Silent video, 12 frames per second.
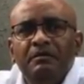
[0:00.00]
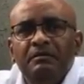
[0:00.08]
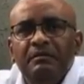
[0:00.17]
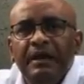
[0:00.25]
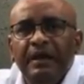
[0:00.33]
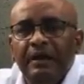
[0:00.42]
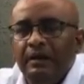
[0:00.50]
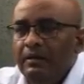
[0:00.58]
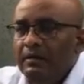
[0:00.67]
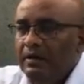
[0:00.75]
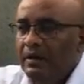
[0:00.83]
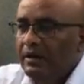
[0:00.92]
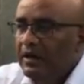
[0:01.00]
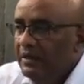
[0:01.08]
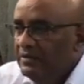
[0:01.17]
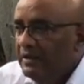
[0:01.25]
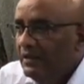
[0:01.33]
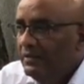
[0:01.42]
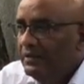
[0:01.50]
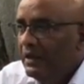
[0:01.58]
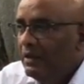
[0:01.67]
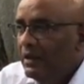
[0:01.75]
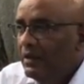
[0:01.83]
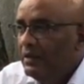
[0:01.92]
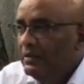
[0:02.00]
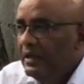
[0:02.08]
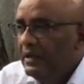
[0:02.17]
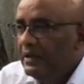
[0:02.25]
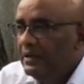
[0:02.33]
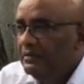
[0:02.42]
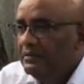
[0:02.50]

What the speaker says: they're kicked out. They are the